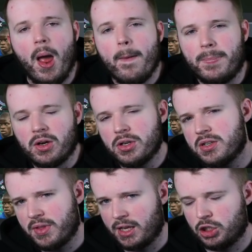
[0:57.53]
Because of
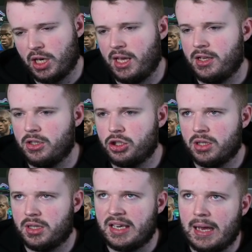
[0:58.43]
that change, the
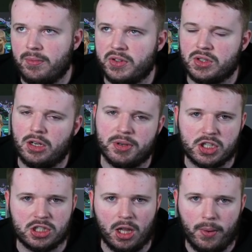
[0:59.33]
game feels a little bit
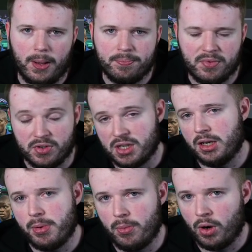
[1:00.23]
slower, feels a little
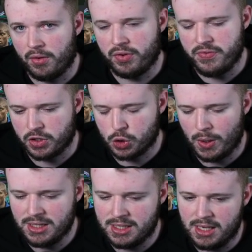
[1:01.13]
bit more like FIFA
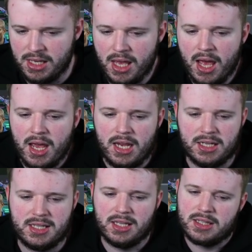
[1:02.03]
20 in the
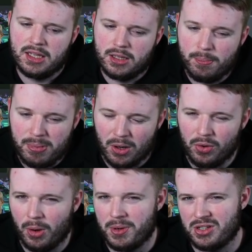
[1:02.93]
sense that the
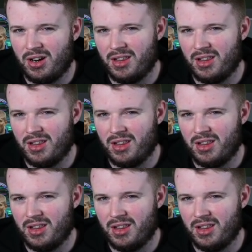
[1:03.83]
build-up is kind of